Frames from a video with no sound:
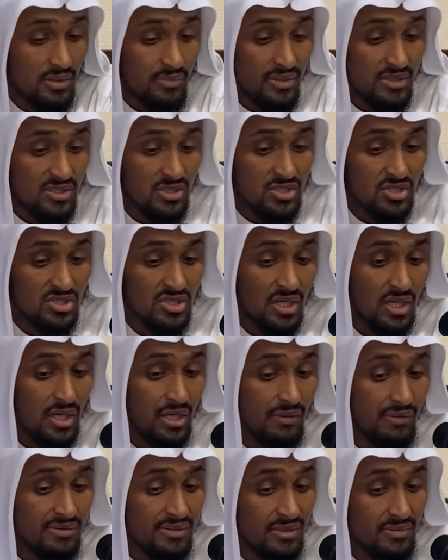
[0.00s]
the Messenger
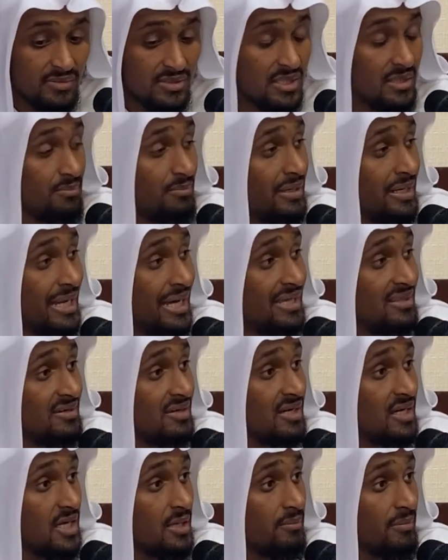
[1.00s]
sallallahu alaihi wasallam said, "Man
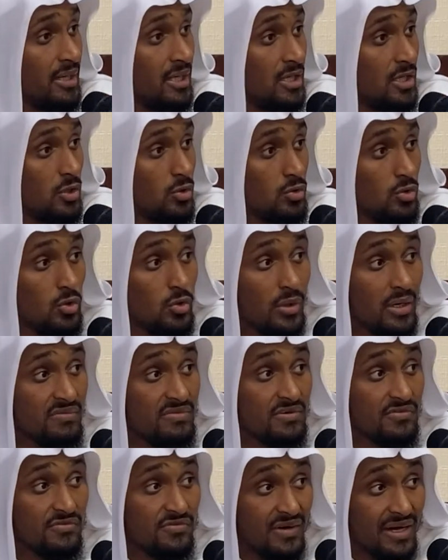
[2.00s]
adraka malahu,"
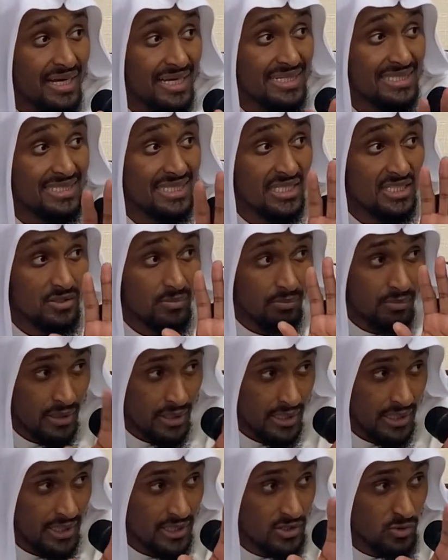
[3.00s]
whoever finds his
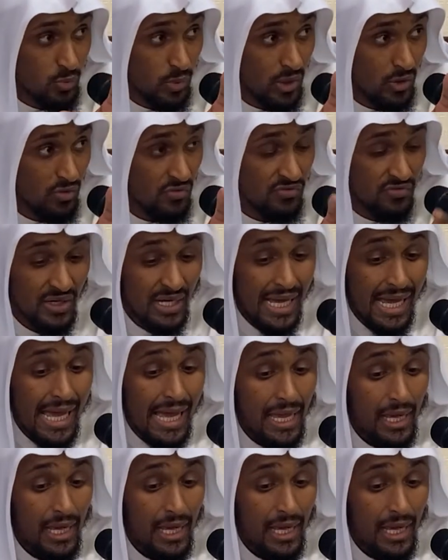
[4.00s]
mal, his wealth,